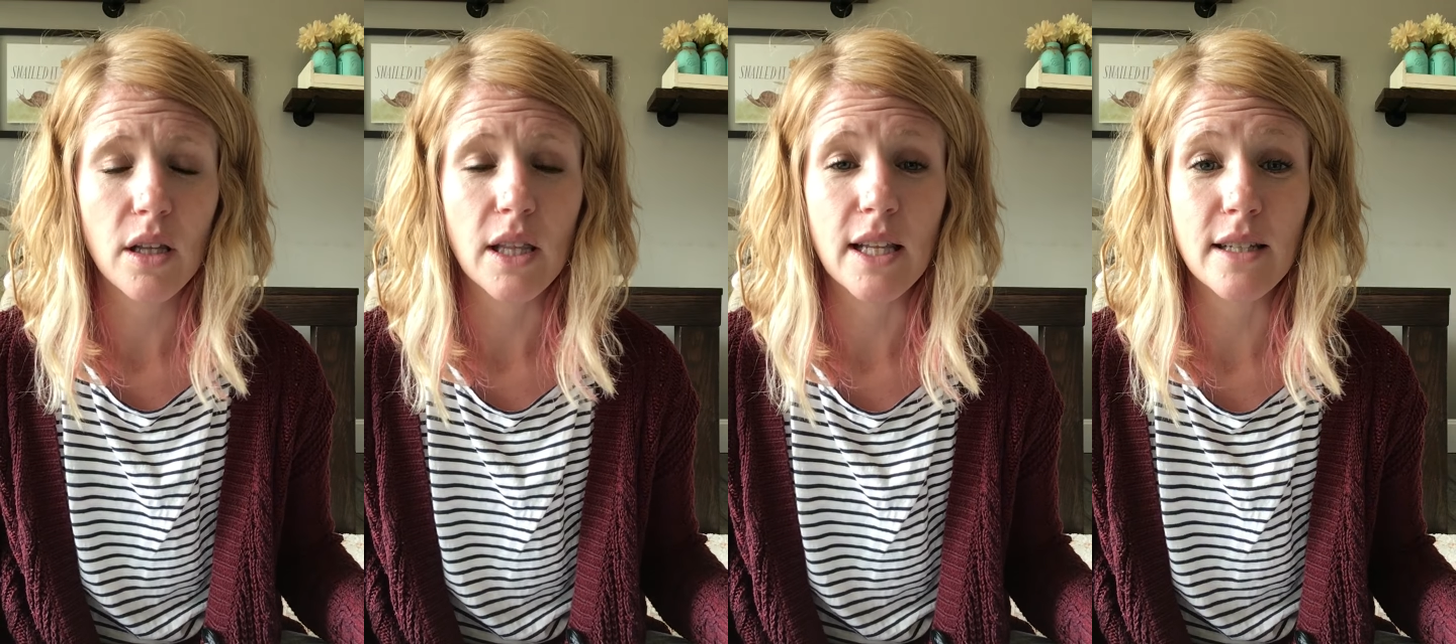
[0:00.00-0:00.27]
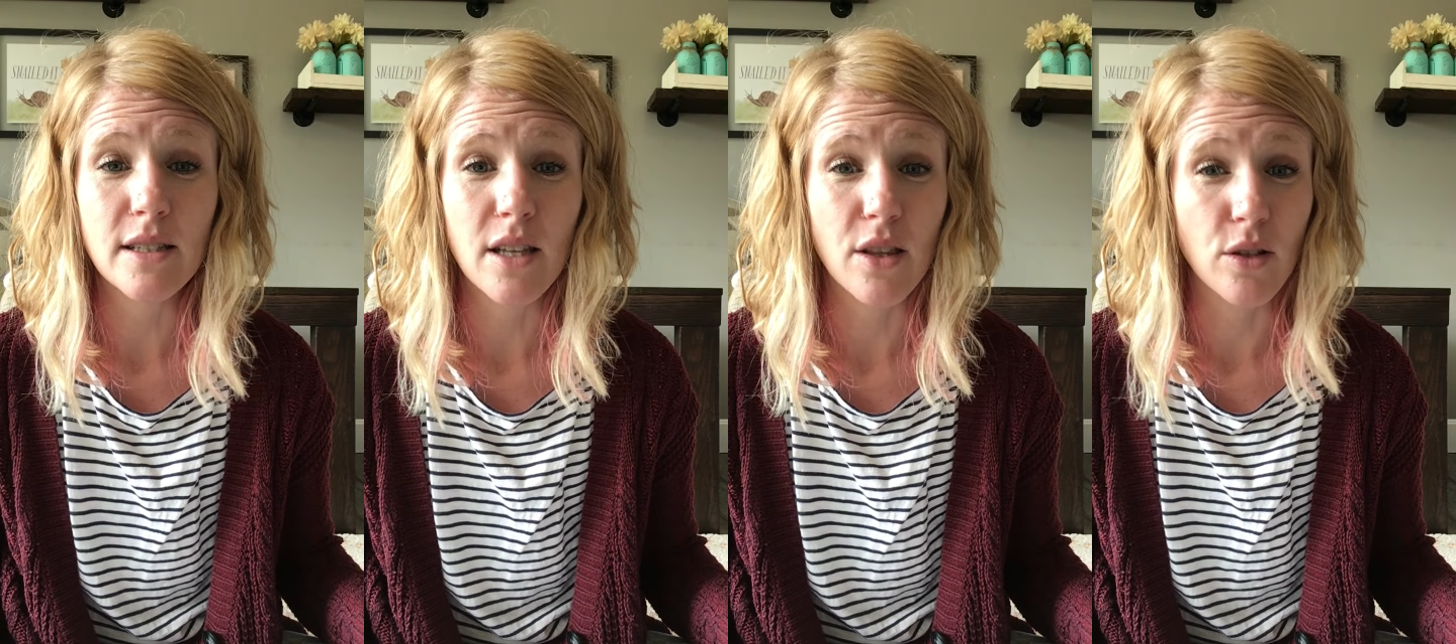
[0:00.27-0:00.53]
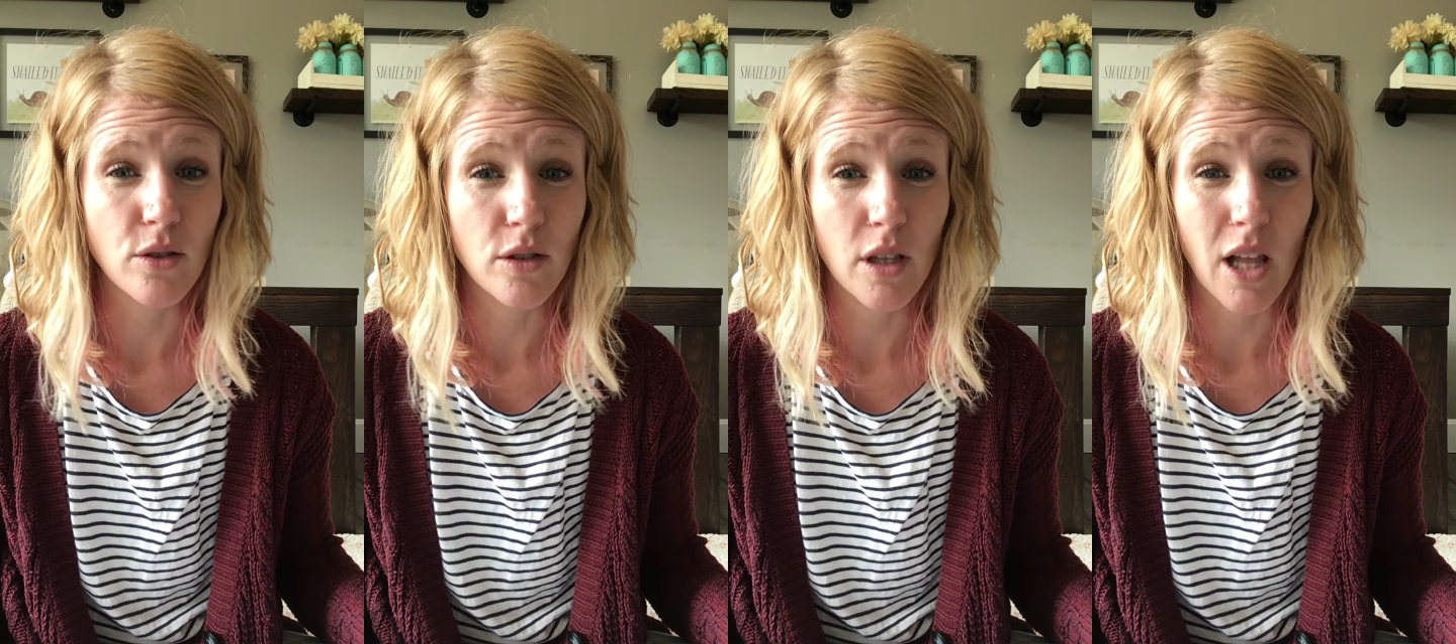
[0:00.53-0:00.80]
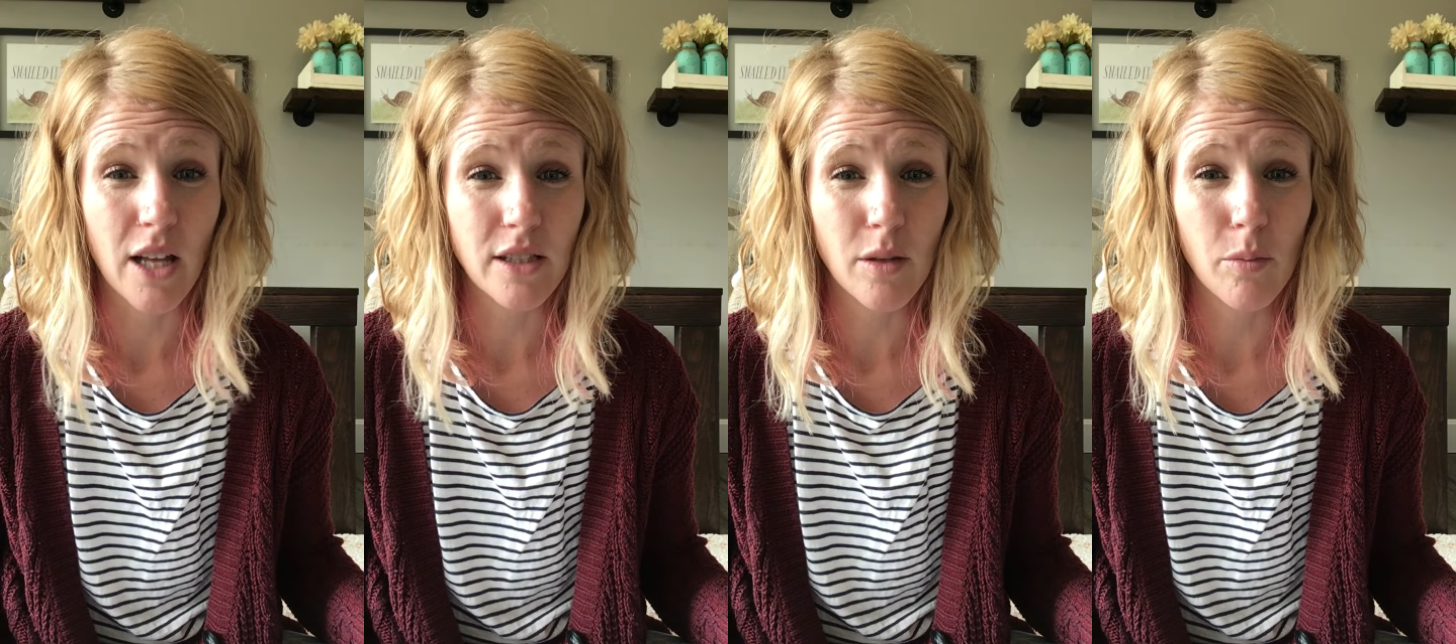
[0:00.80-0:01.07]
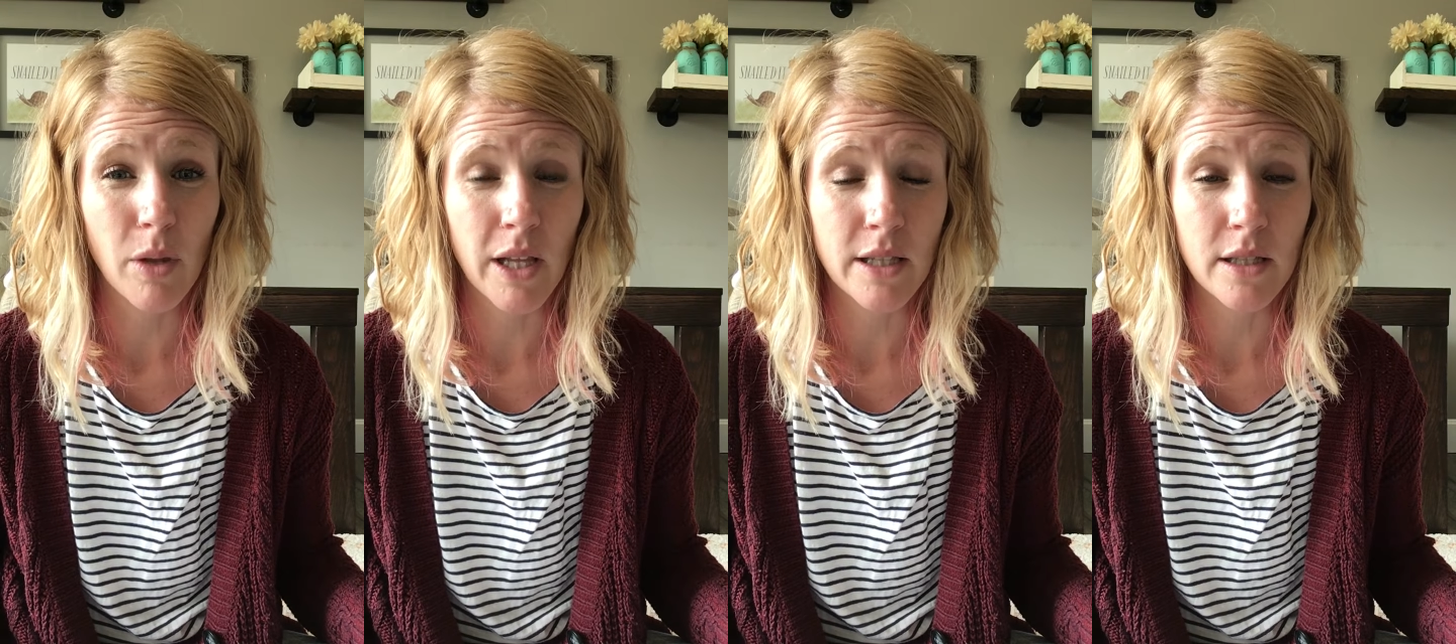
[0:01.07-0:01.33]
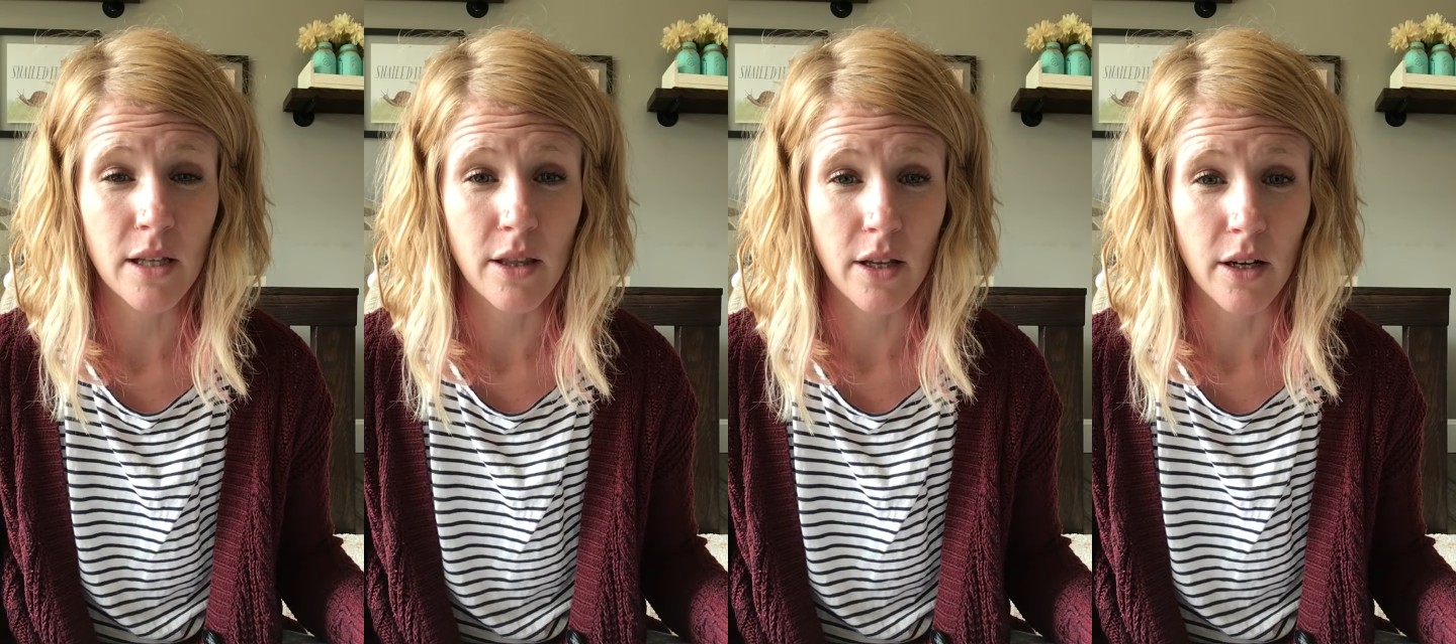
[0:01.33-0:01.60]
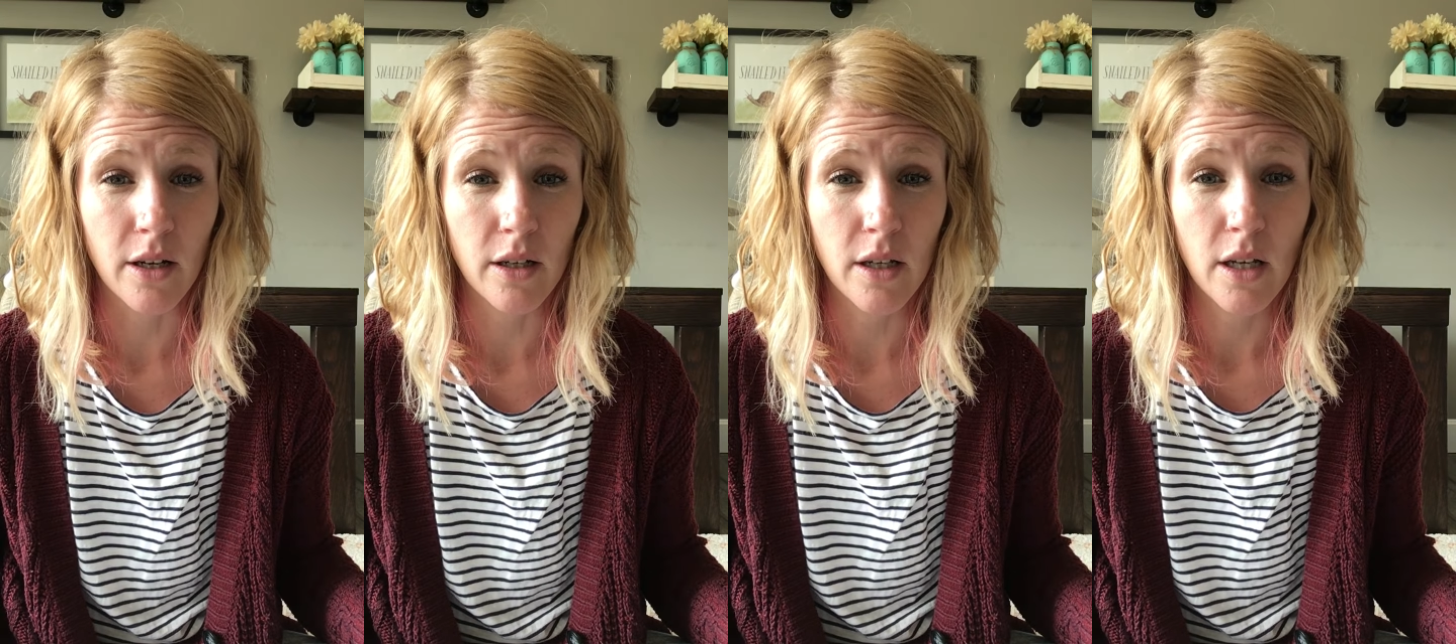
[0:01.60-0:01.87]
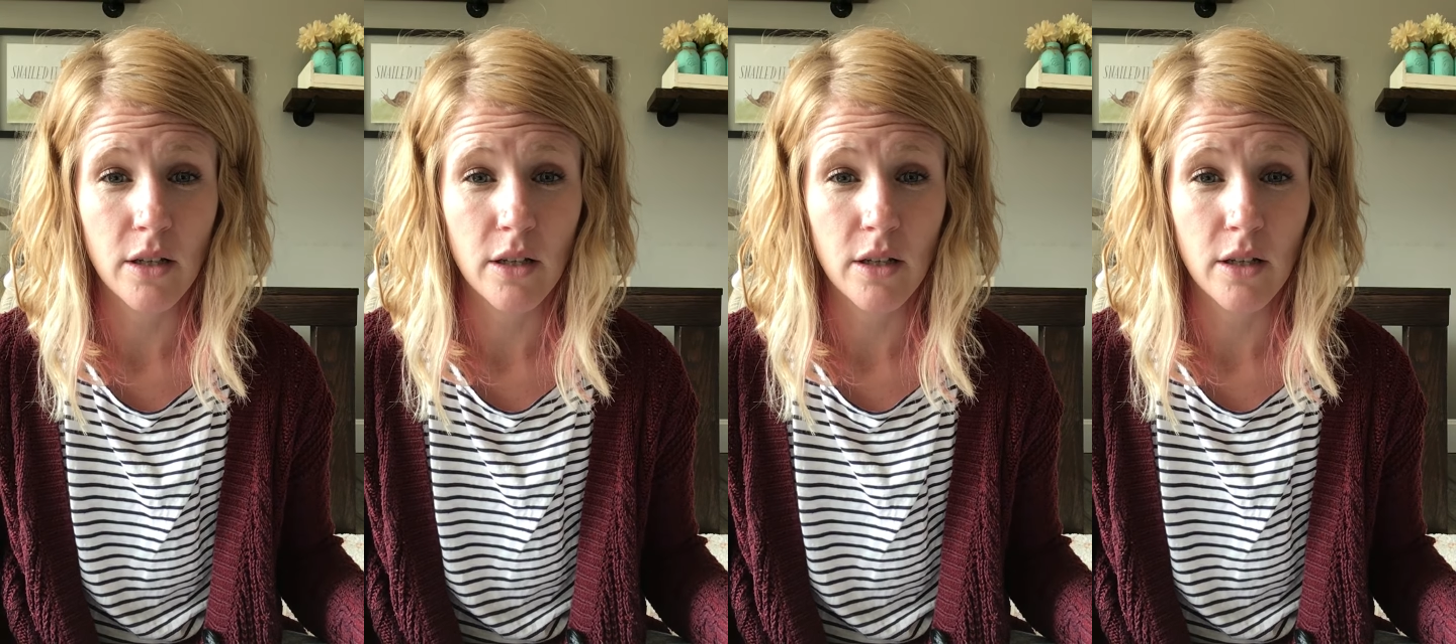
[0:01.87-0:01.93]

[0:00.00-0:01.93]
Listen, there's lots of blends in there.